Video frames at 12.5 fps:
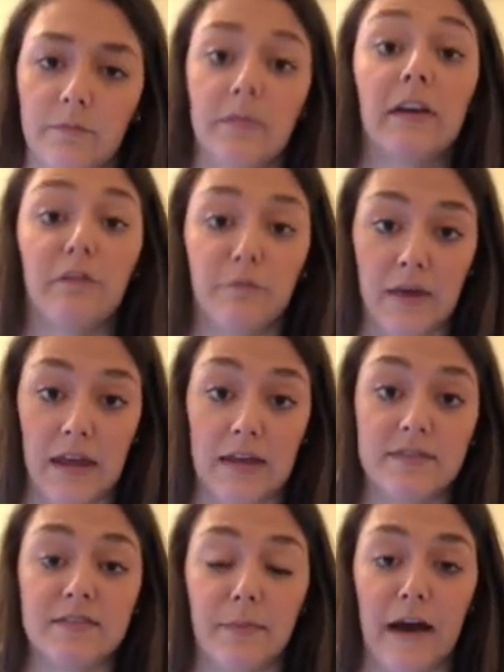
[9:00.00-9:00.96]
give me
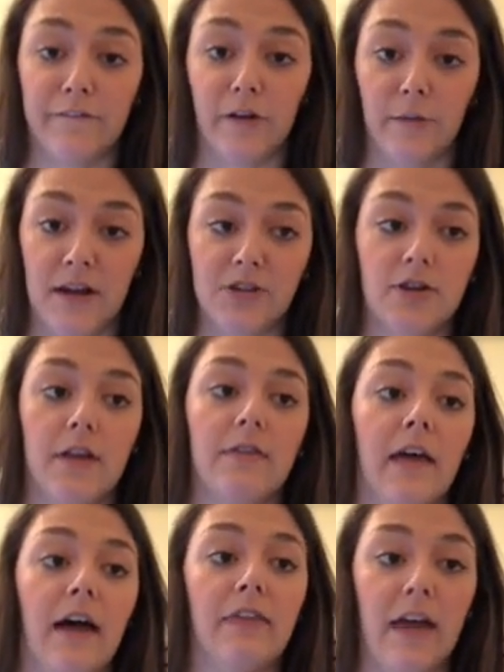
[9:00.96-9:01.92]
some affirmation
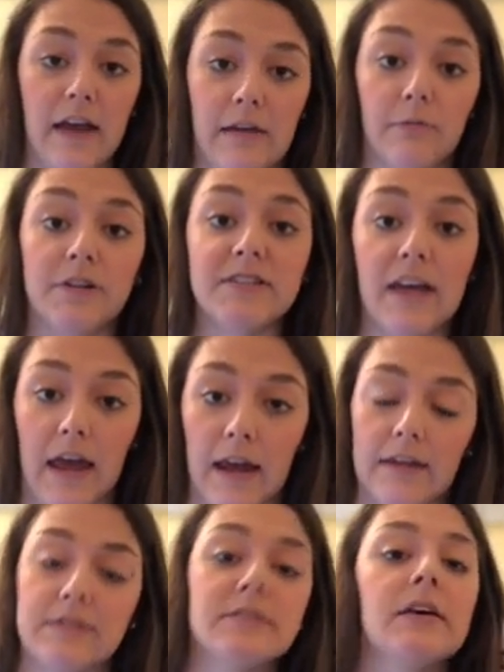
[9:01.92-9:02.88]
that they
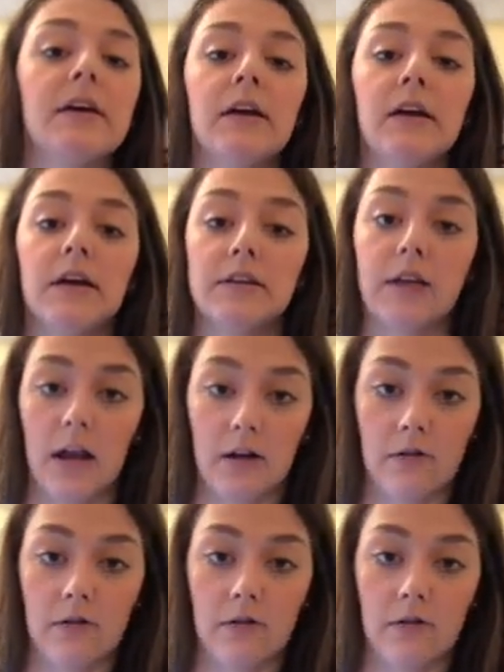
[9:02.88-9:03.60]
retained. Not